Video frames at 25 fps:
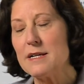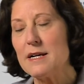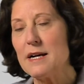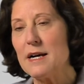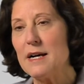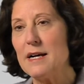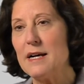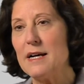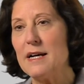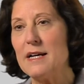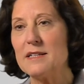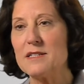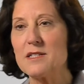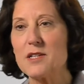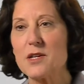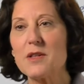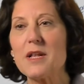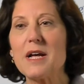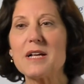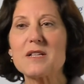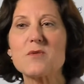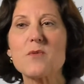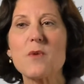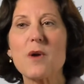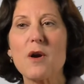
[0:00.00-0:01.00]
Uh, and so
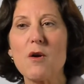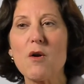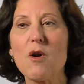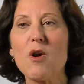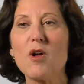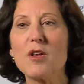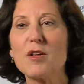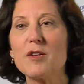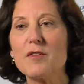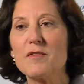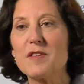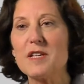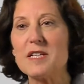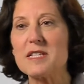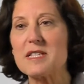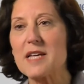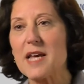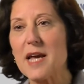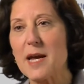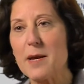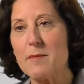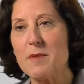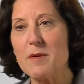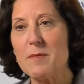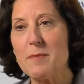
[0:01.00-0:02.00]
that's where all of this
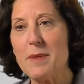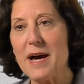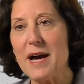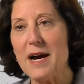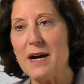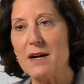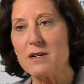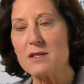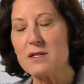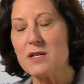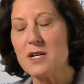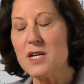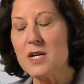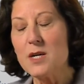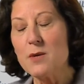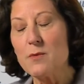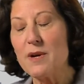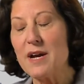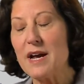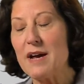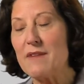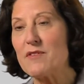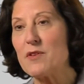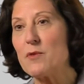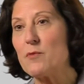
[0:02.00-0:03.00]
came about.
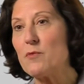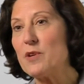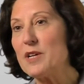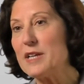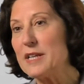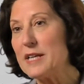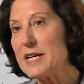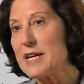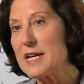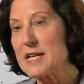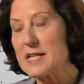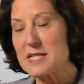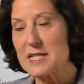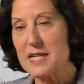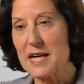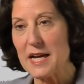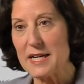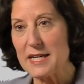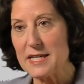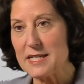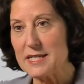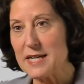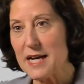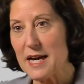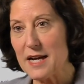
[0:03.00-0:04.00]
We have the really
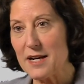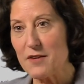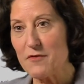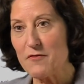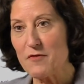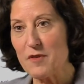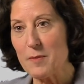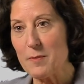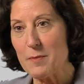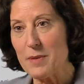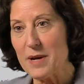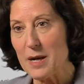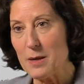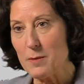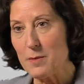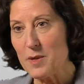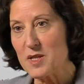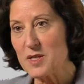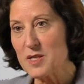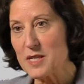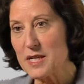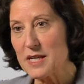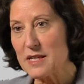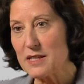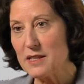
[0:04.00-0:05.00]
exciting data from
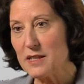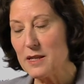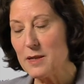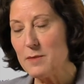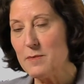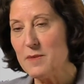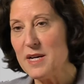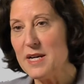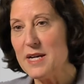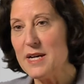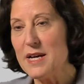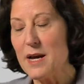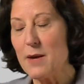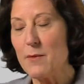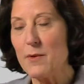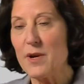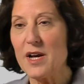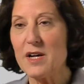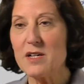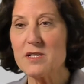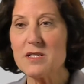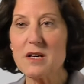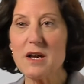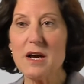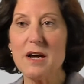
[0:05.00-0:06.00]
palbociclib, and we
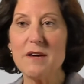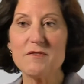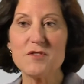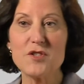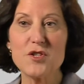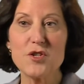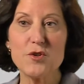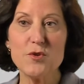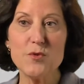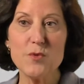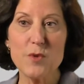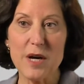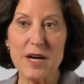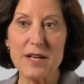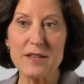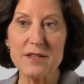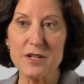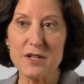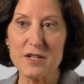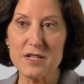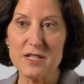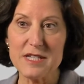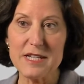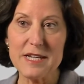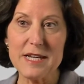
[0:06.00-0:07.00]
also have two
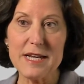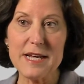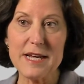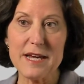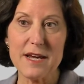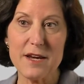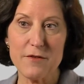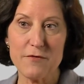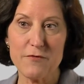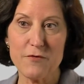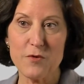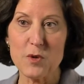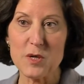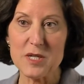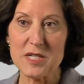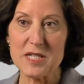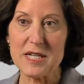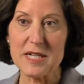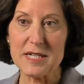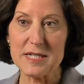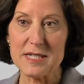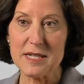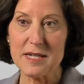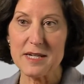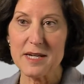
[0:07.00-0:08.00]
other
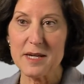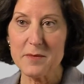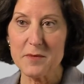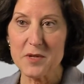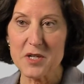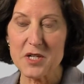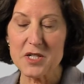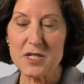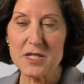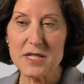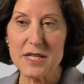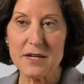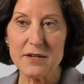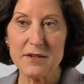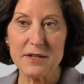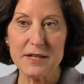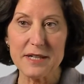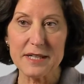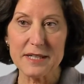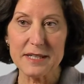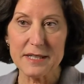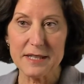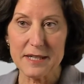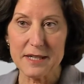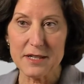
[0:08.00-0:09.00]
CDK4-6 inhibitors that are
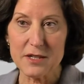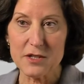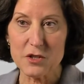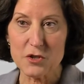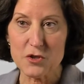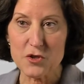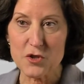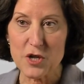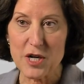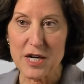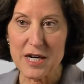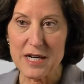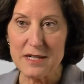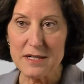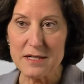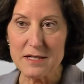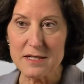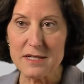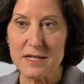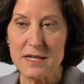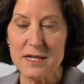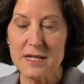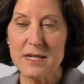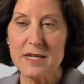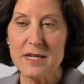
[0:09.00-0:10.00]
in clinical trials.